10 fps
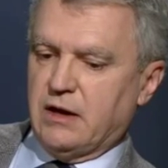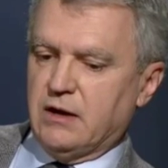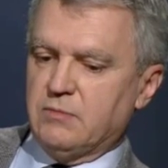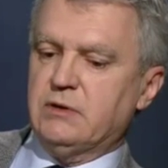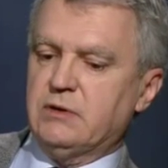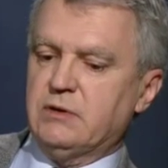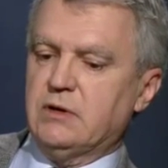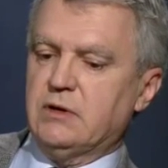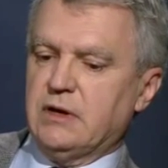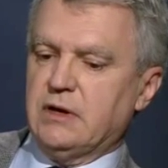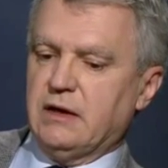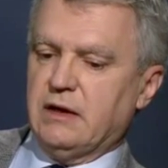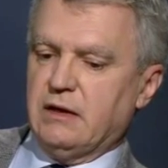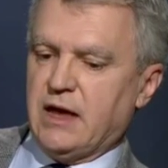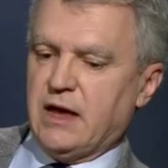a government
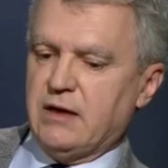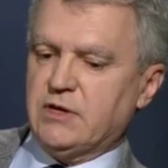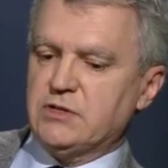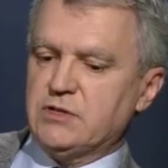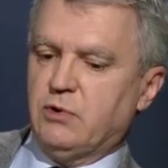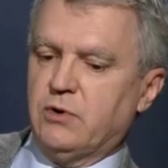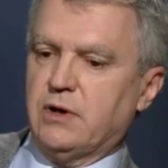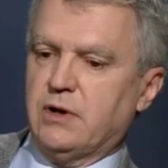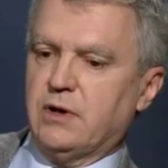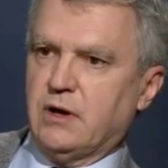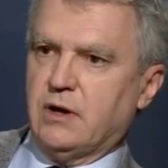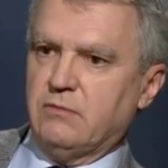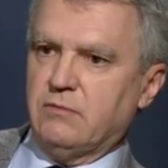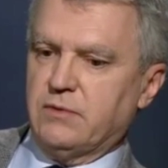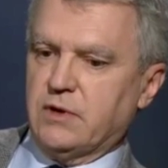having support
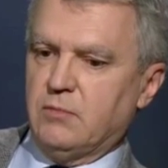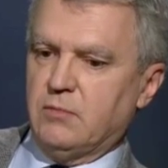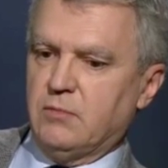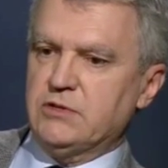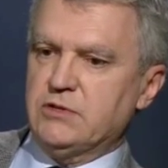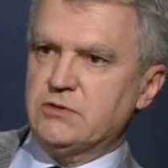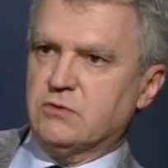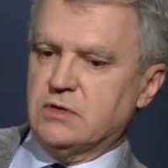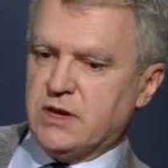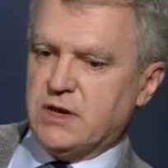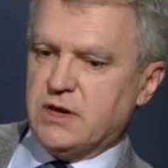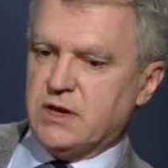of the Commons or the